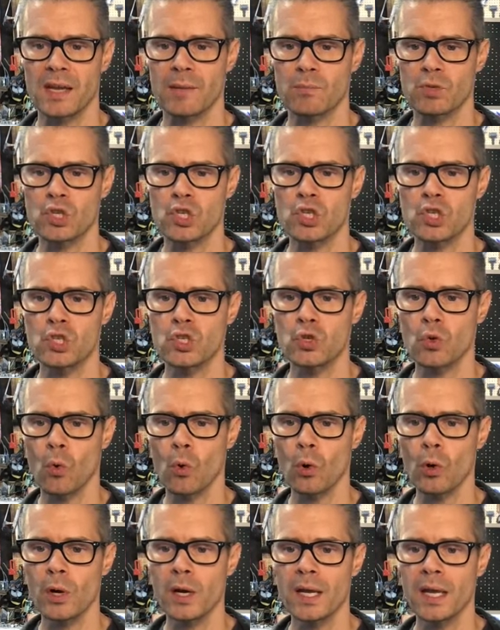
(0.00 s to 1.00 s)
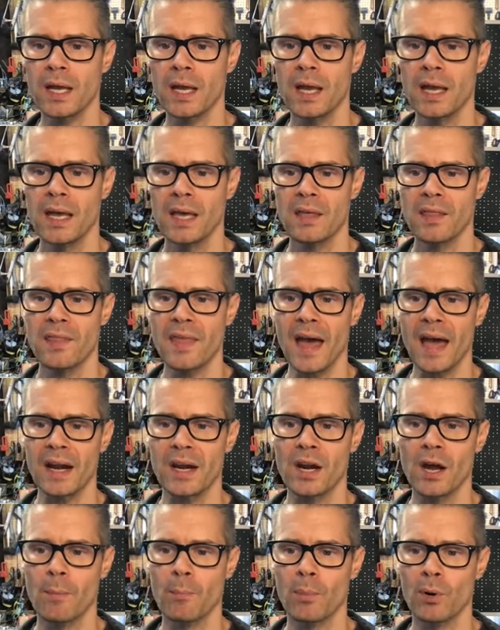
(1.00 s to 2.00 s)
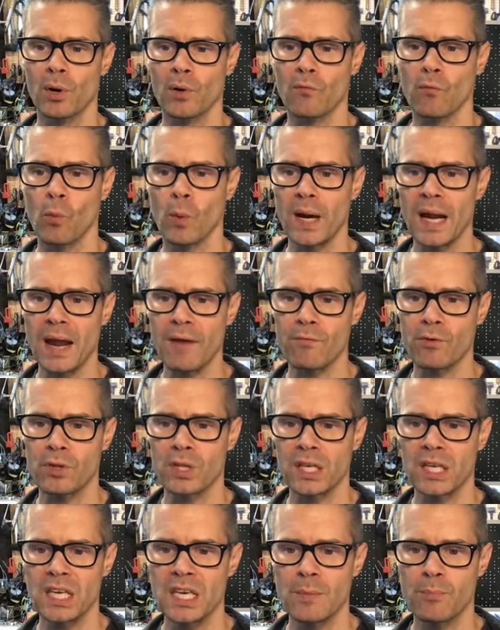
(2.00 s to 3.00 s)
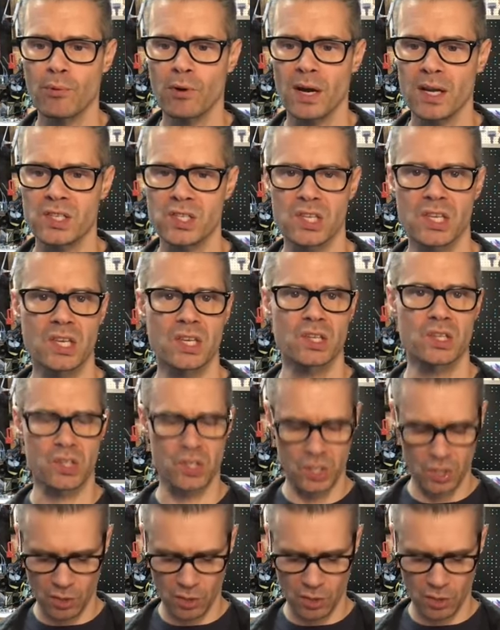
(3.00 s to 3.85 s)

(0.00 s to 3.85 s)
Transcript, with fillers: I am storing that number of whatever the key press is,